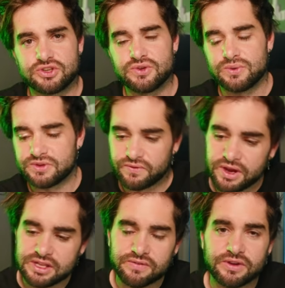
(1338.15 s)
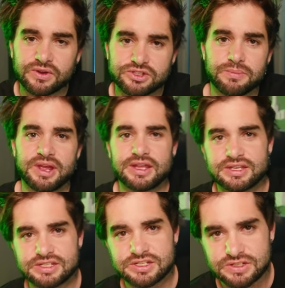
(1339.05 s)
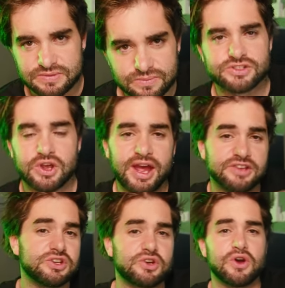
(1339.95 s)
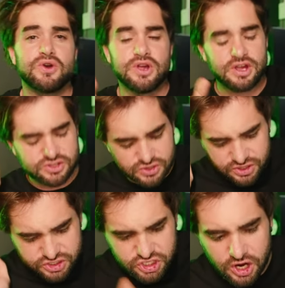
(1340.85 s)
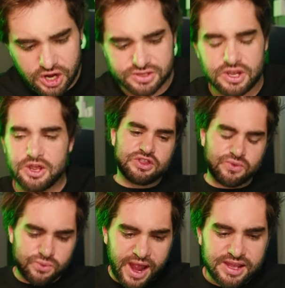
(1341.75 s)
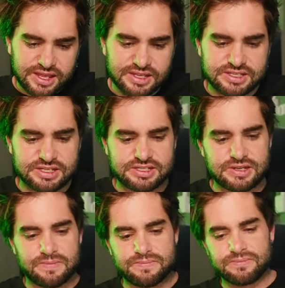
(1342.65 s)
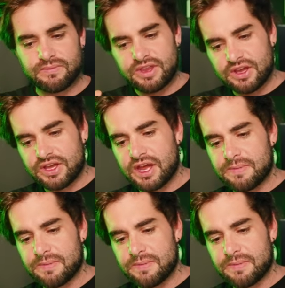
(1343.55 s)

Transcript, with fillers: it was very difficult to make a decision, so I had to go to the chart, the ranking system. Okay.